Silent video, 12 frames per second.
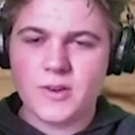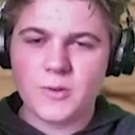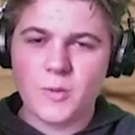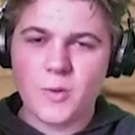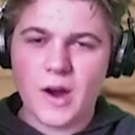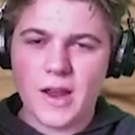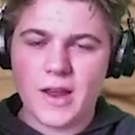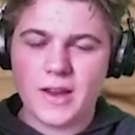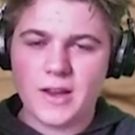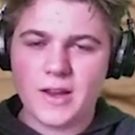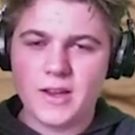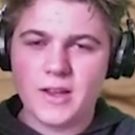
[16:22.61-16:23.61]
on
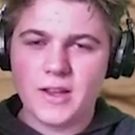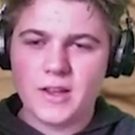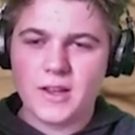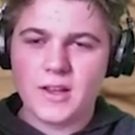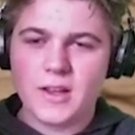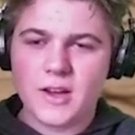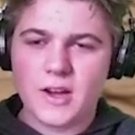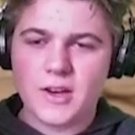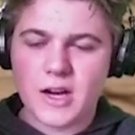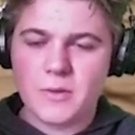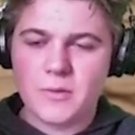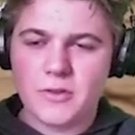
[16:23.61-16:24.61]
why
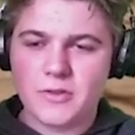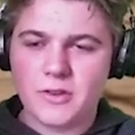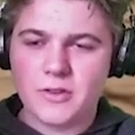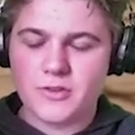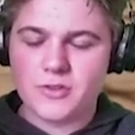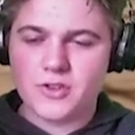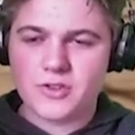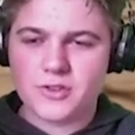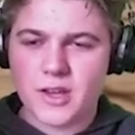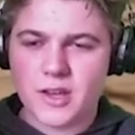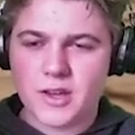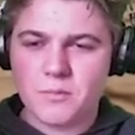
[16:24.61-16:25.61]
Anonymous doesn't
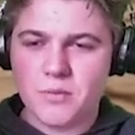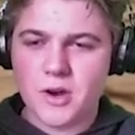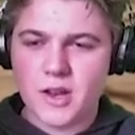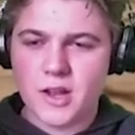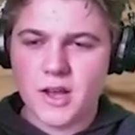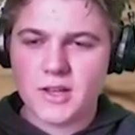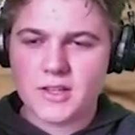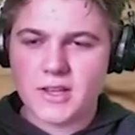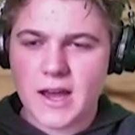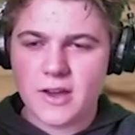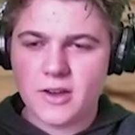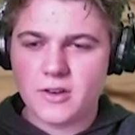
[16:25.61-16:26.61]
just like put a
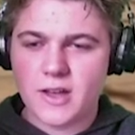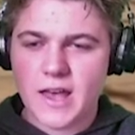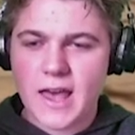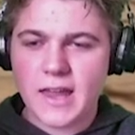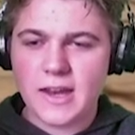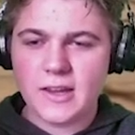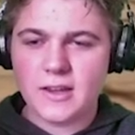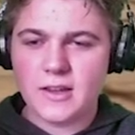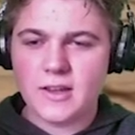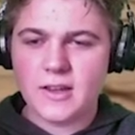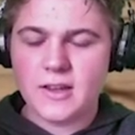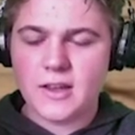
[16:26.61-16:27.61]
tile, any